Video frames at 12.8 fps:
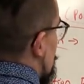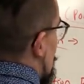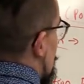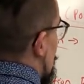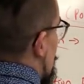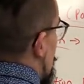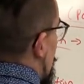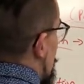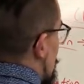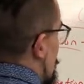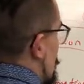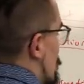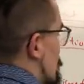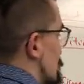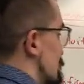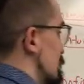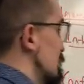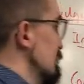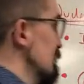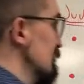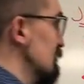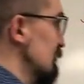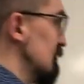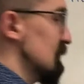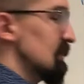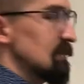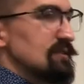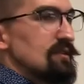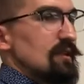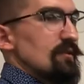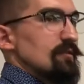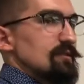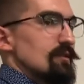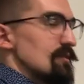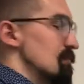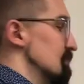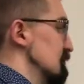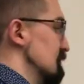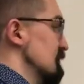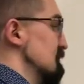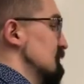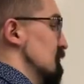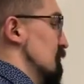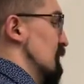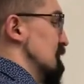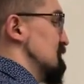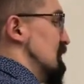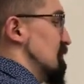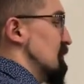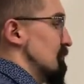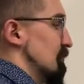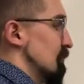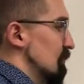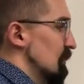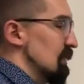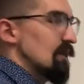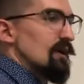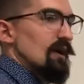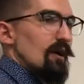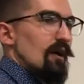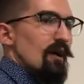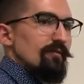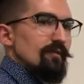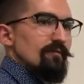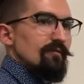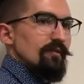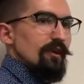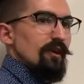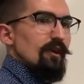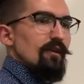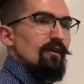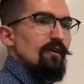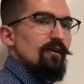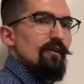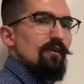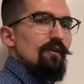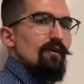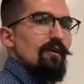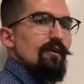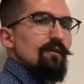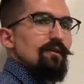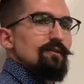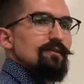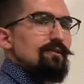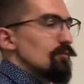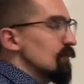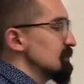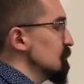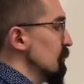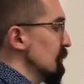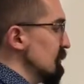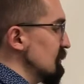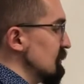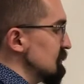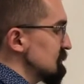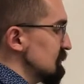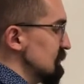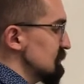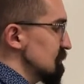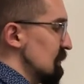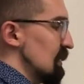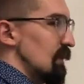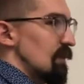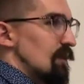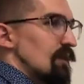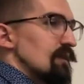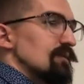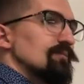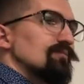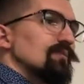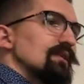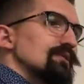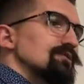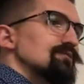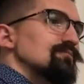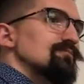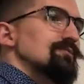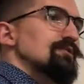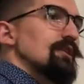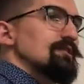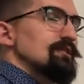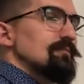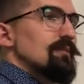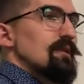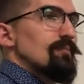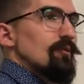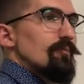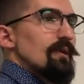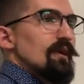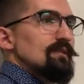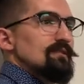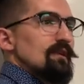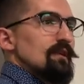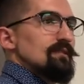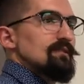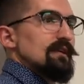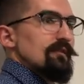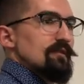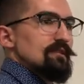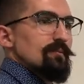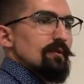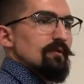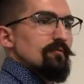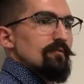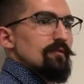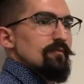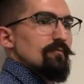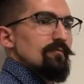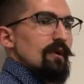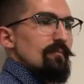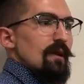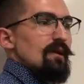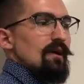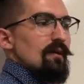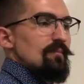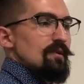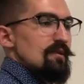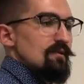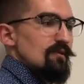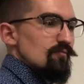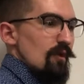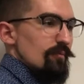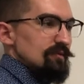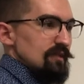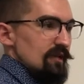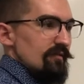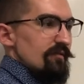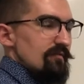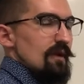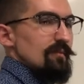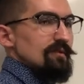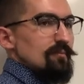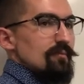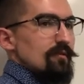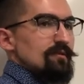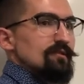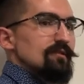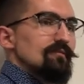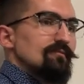Like they know what they are, but they, they think it's the other term. These are the ones that people uh, often forget. So which one of these is my uh, judging people based on a stereotypical view that might not be representative of them as a person?